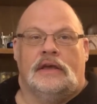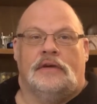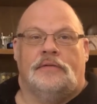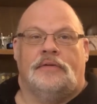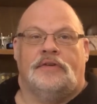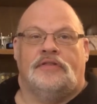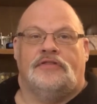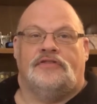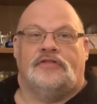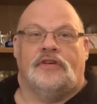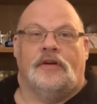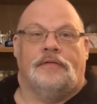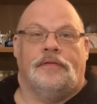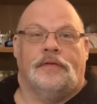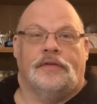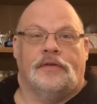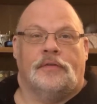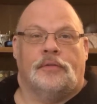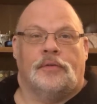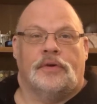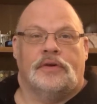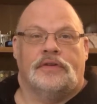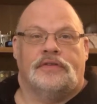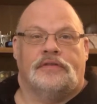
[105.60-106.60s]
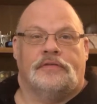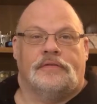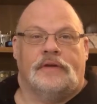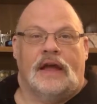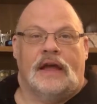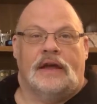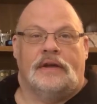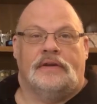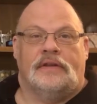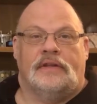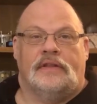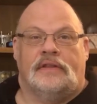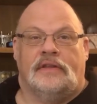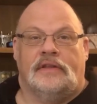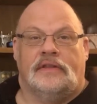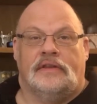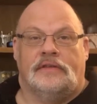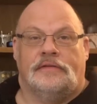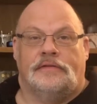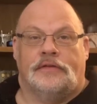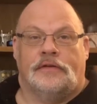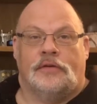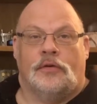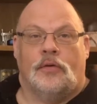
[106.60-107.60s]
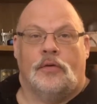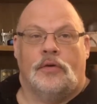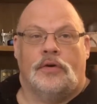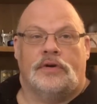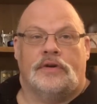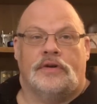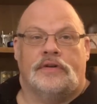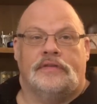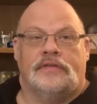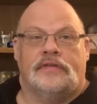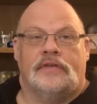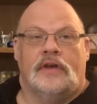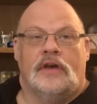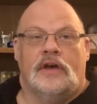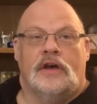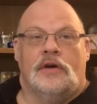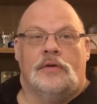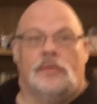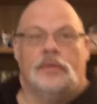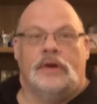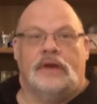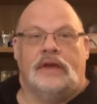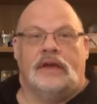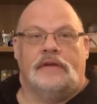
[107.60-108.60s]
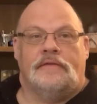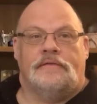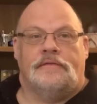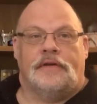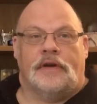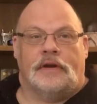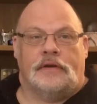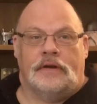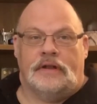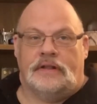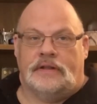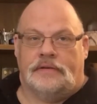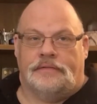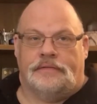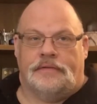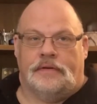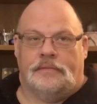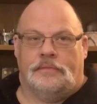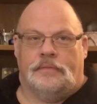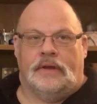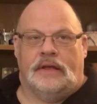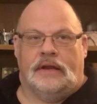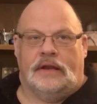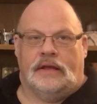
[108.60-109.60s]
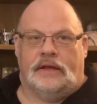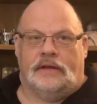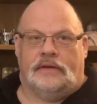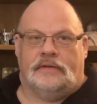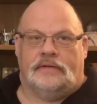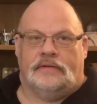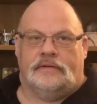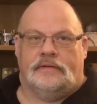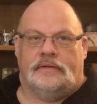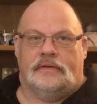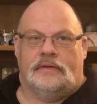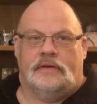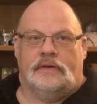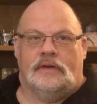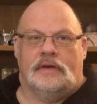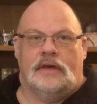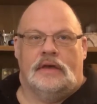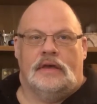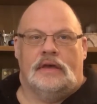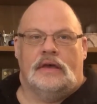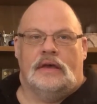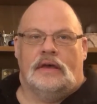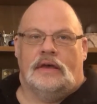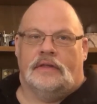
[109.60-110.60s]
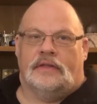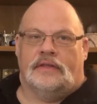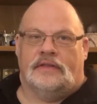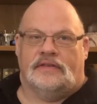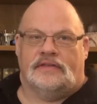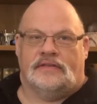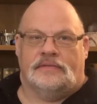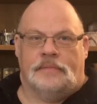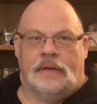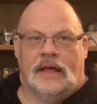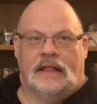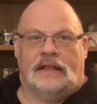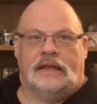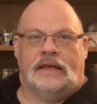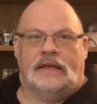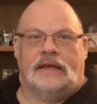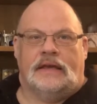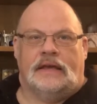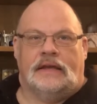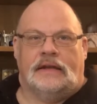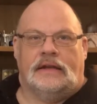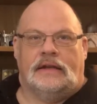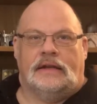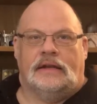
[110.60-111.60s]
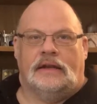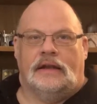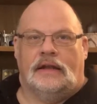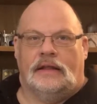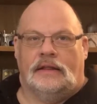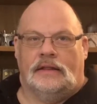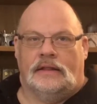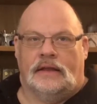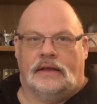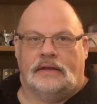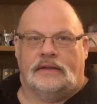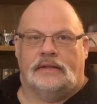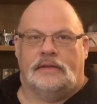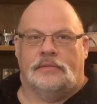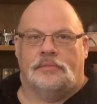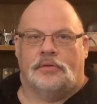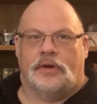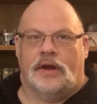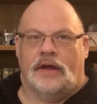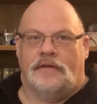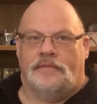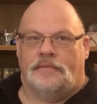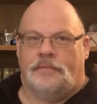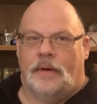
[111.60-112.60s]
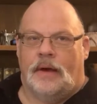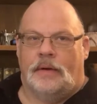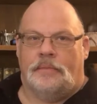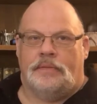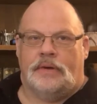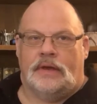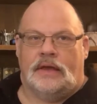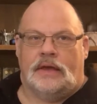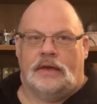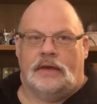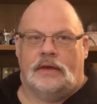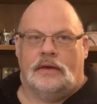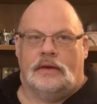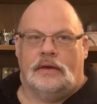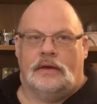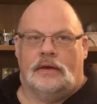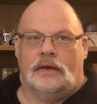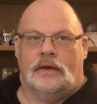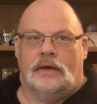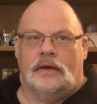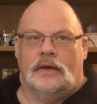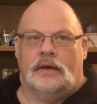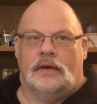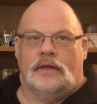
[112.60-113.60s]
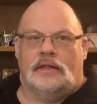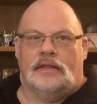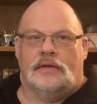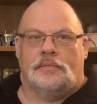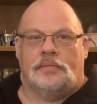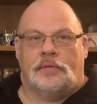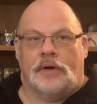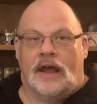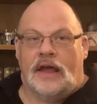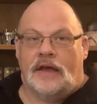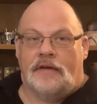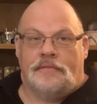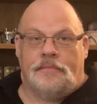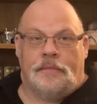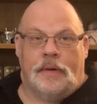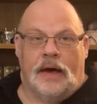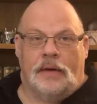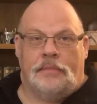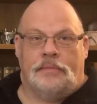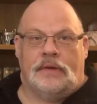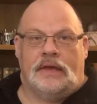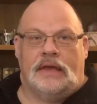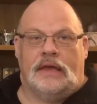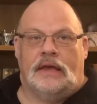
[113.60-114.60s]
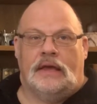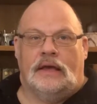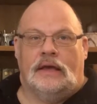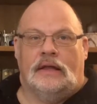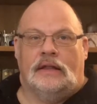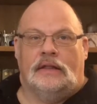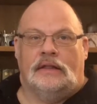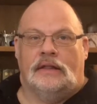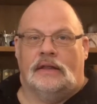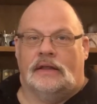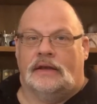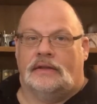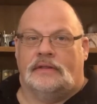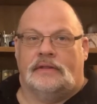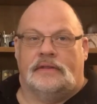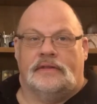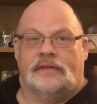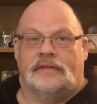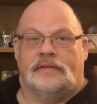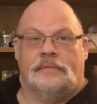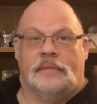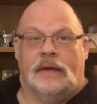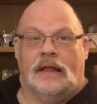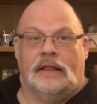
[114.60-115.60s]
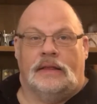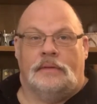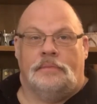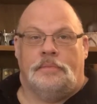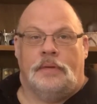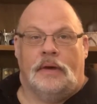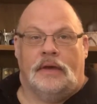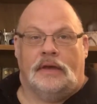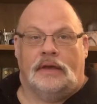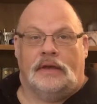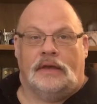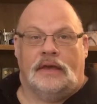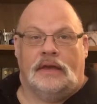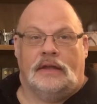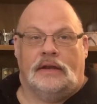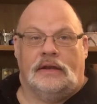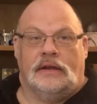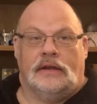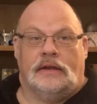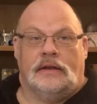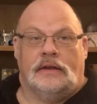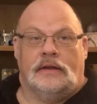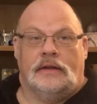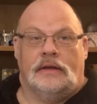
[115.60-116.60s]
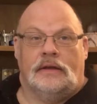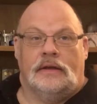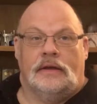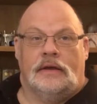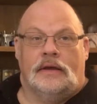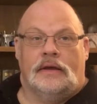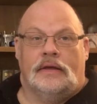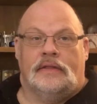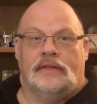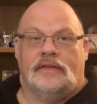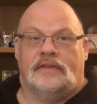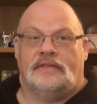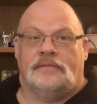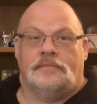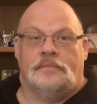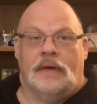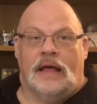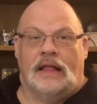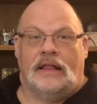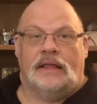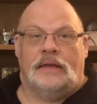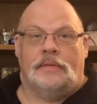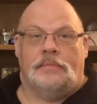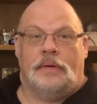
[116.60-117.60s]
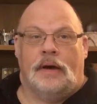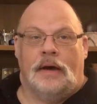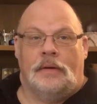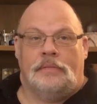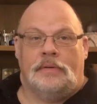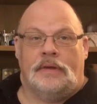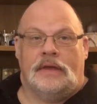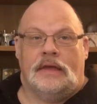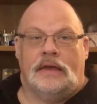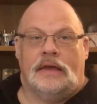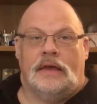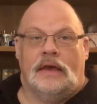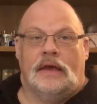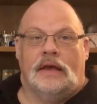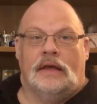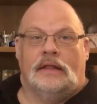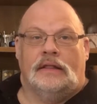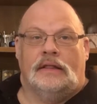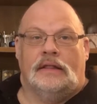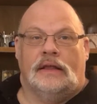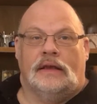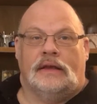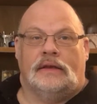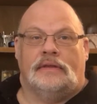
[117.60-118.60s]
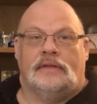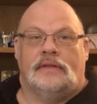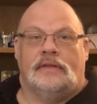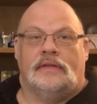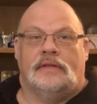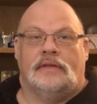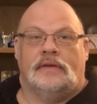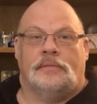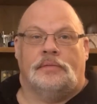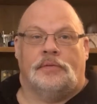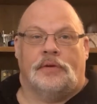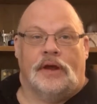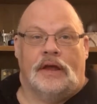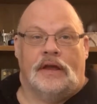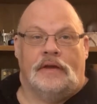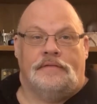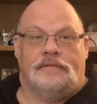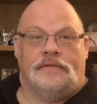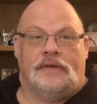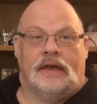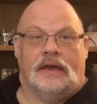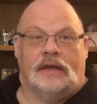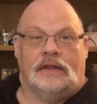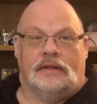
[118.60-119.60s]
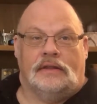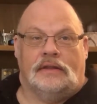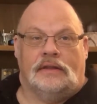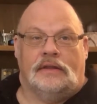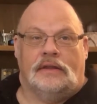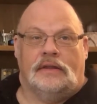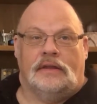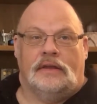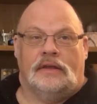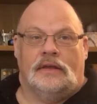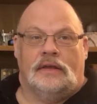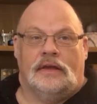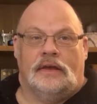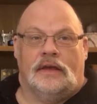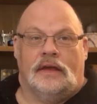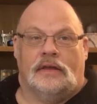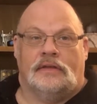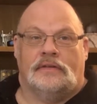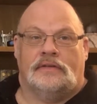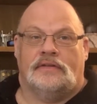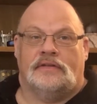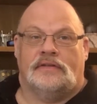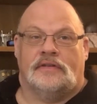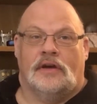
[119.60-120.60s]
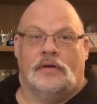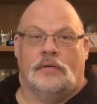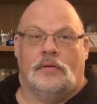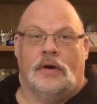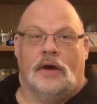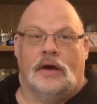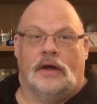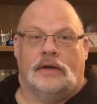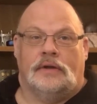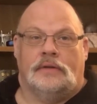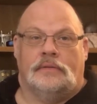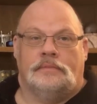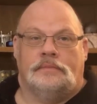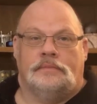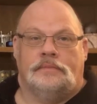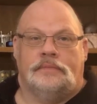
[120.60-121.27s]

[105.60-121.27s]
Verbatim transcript: If we shuffle the words around into different orders, we get very different meanings. The smelly kitten licked the brave puppy the brave puppy licked the smelly kitten. The smelly puppy licked the brave kitten, and so on.